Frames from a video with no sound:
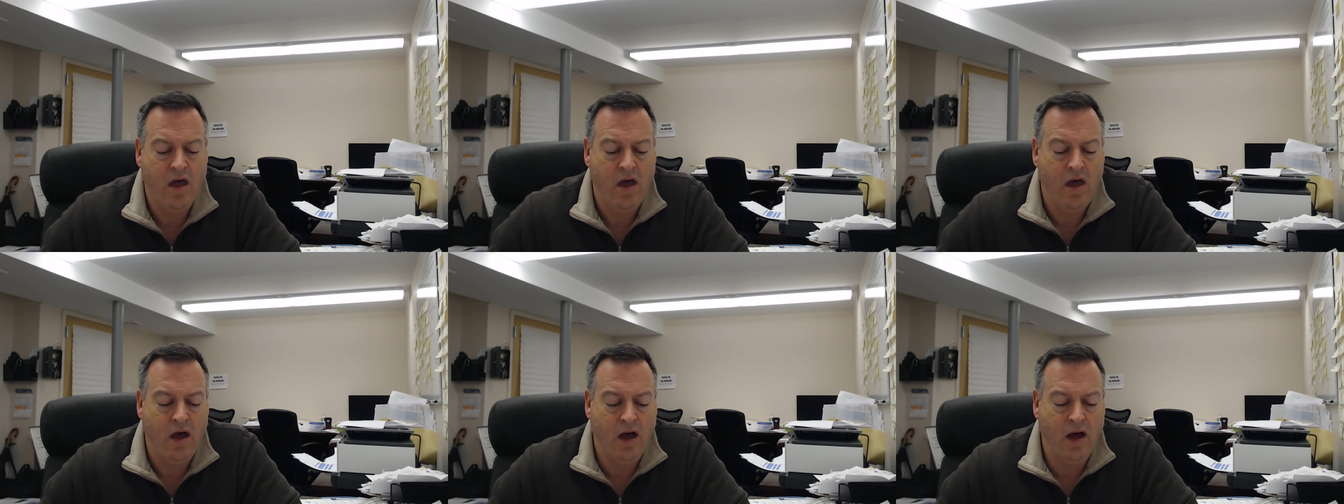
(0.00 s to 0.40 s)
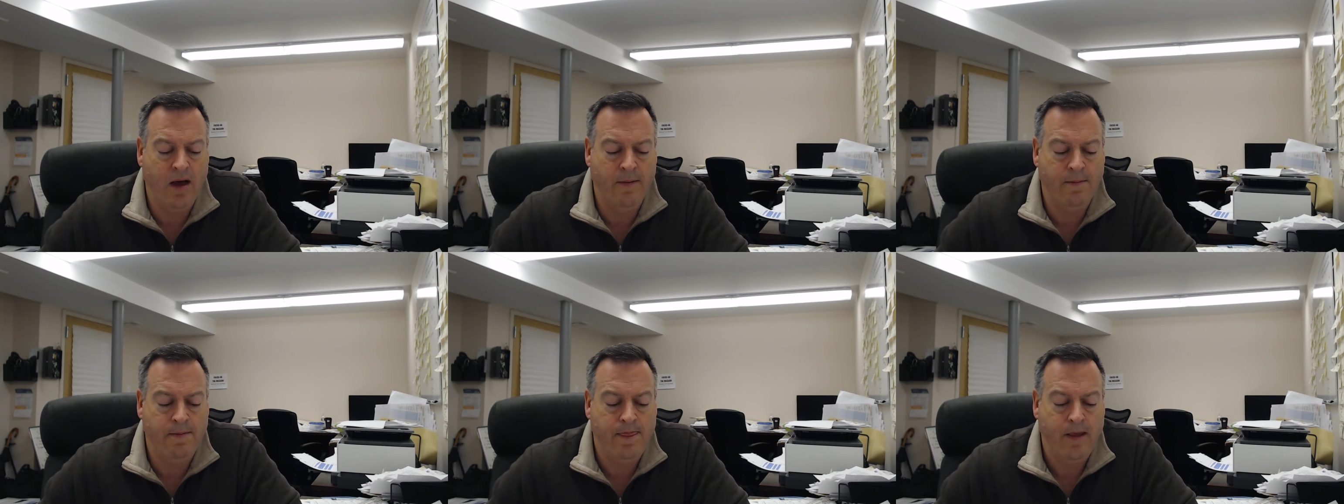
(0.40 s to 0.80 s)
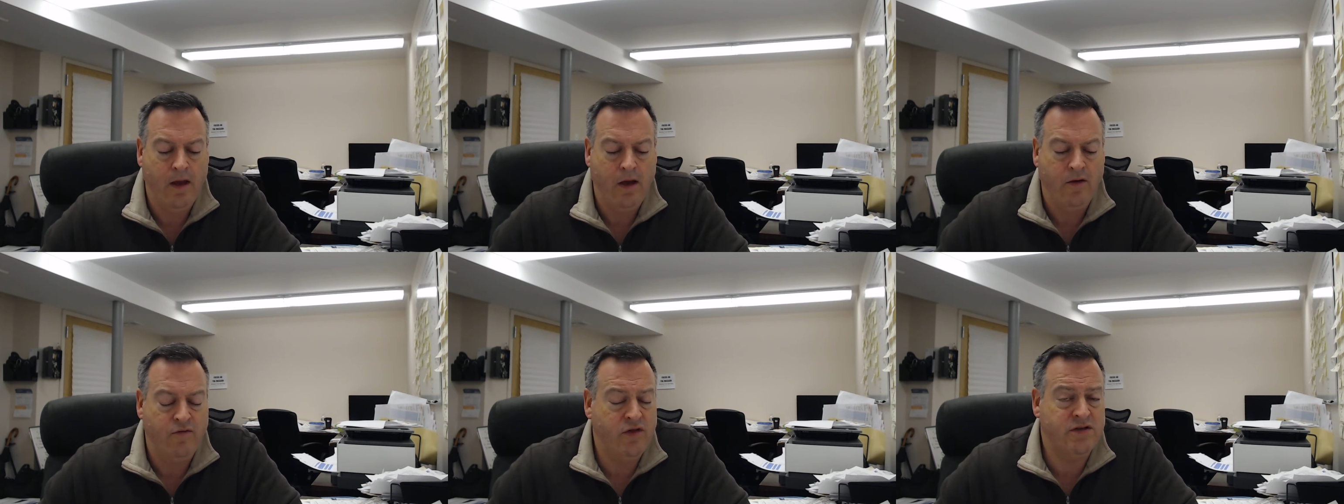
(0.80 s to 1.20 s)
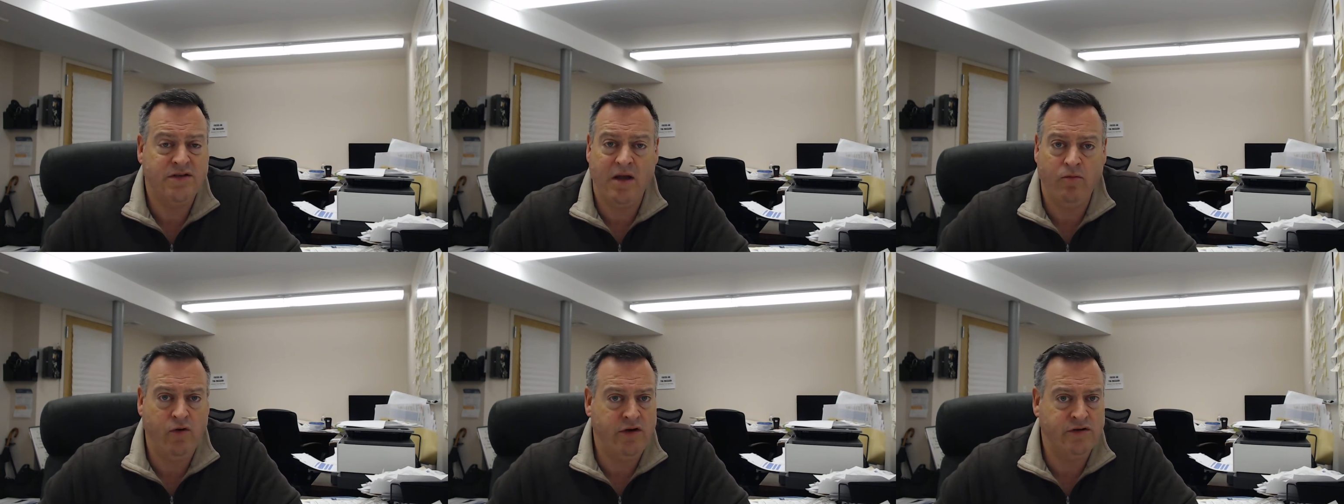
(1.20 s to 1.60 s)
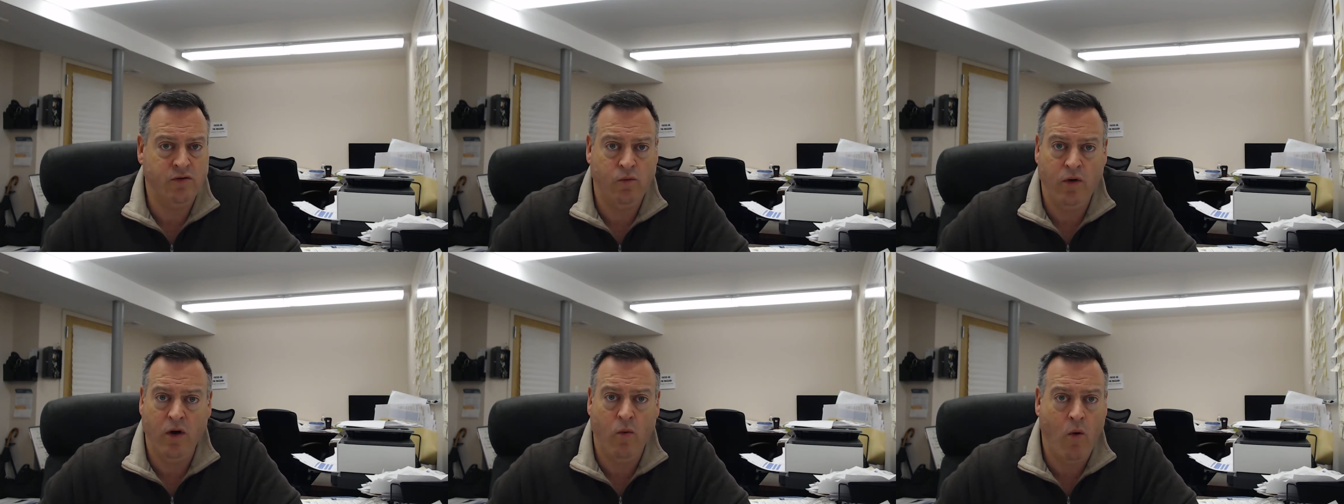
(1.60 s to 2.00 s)
For the same reason,
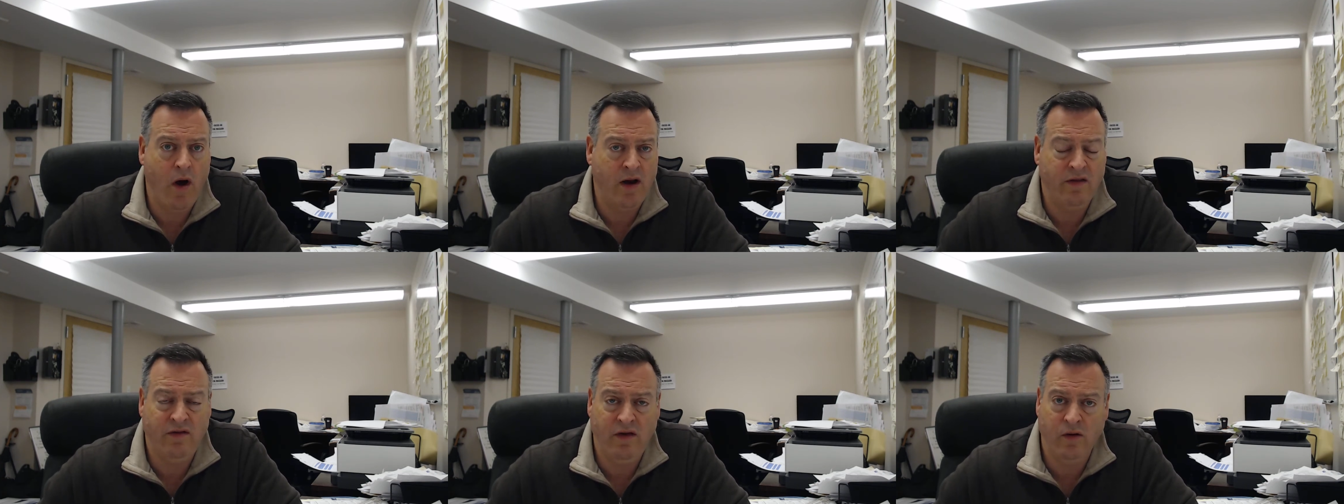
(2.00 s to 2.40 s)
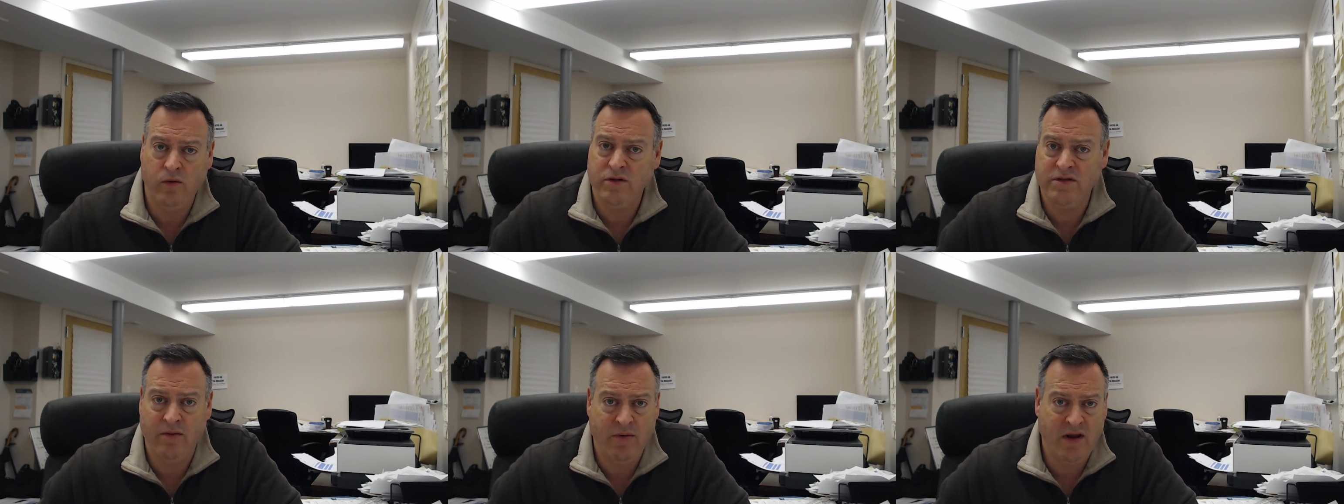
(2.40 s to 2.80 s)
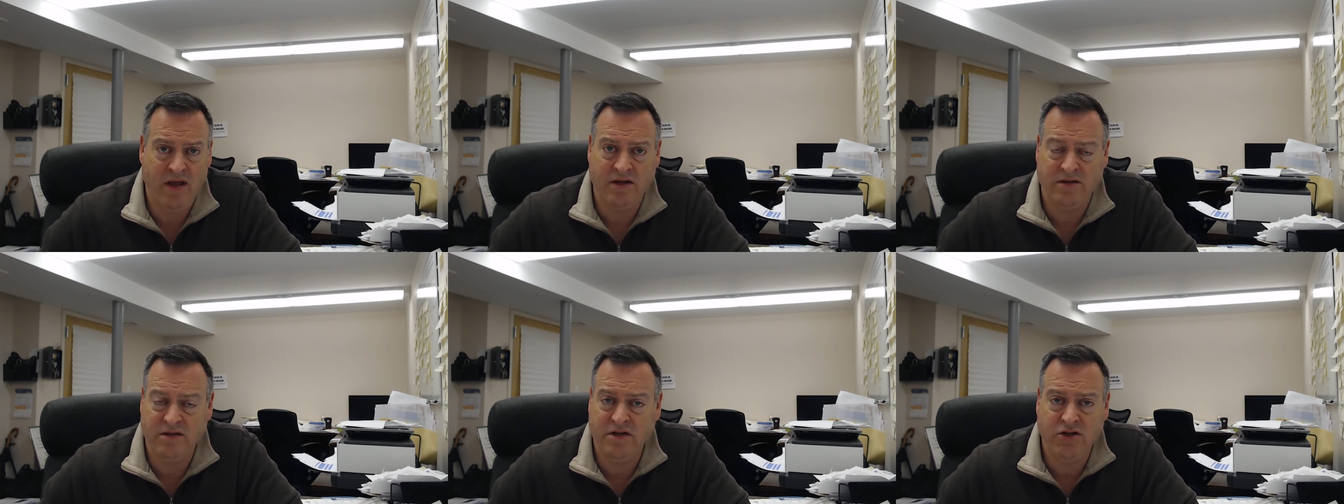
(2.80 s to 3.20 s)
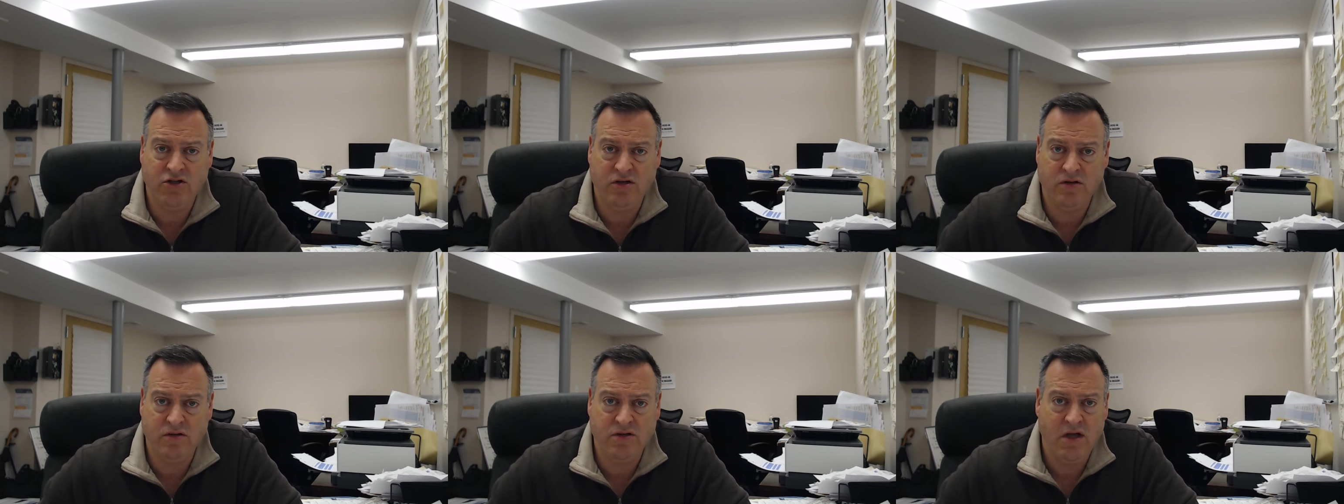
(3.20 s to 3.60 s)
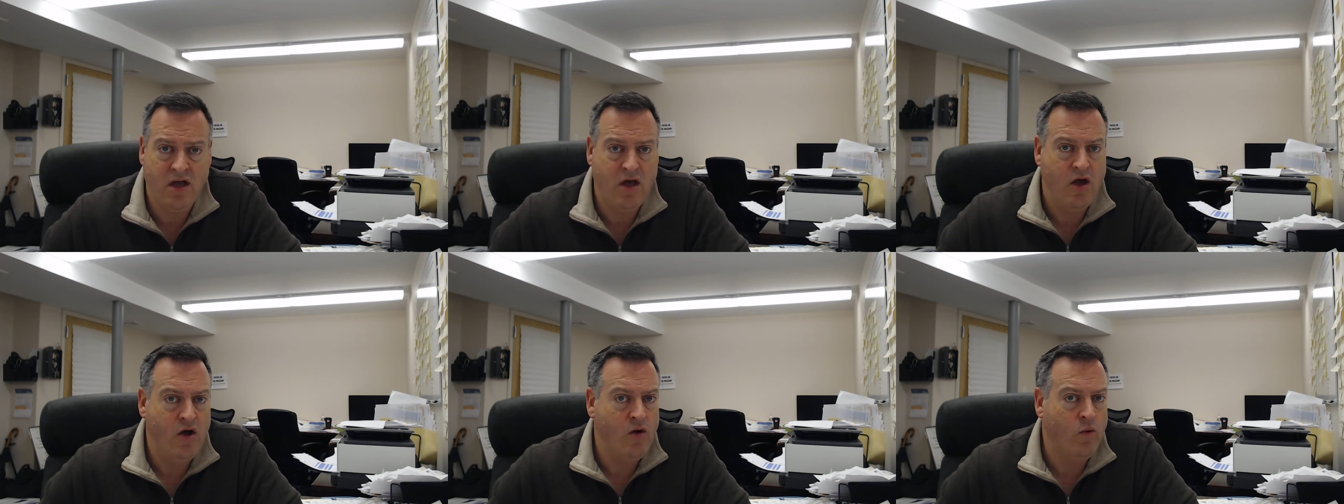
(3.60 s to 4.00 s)
we don't want to deal with somebody else's issues,
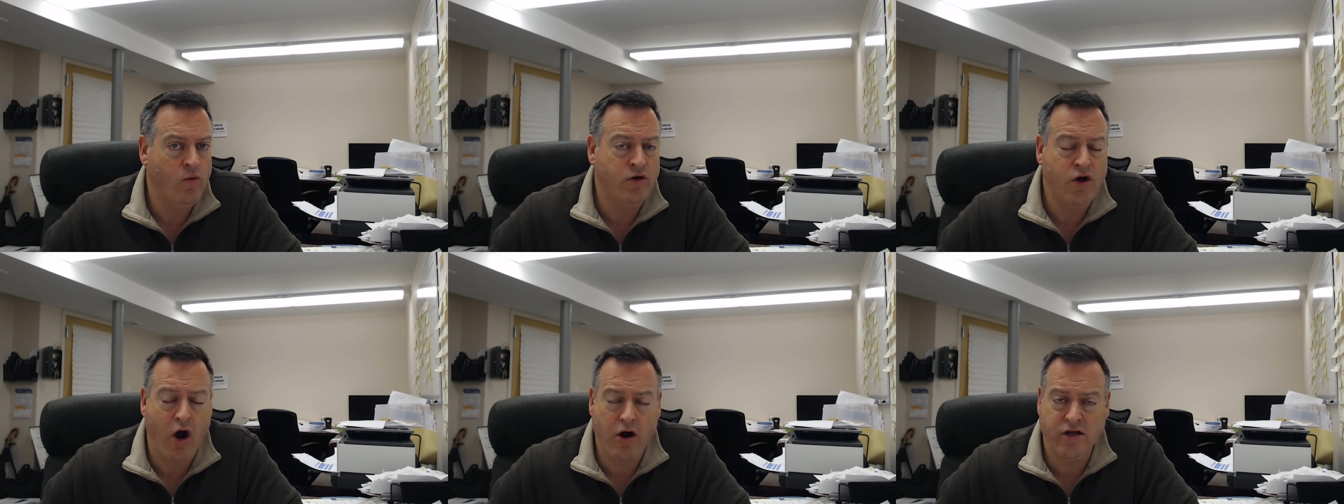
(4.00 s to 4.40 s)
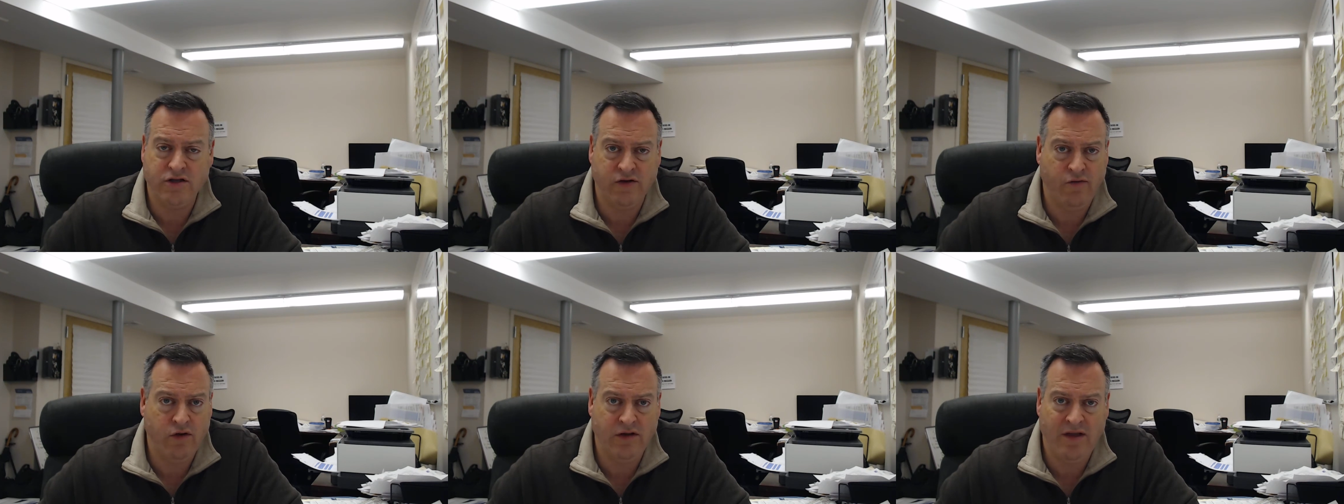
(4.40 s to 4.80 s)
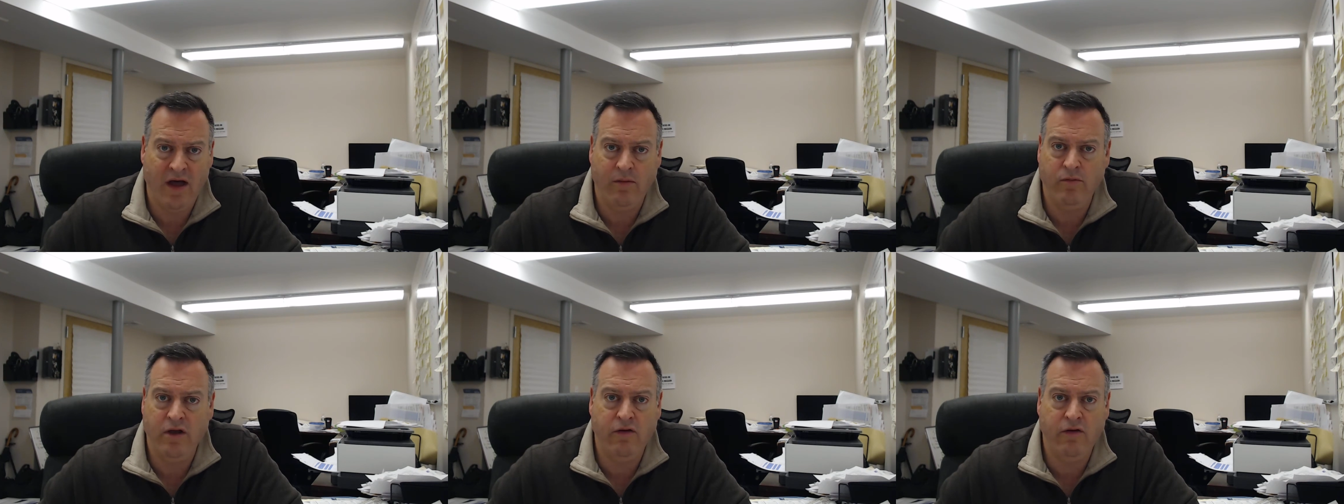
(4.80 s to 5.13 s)
regardless of what you tell me.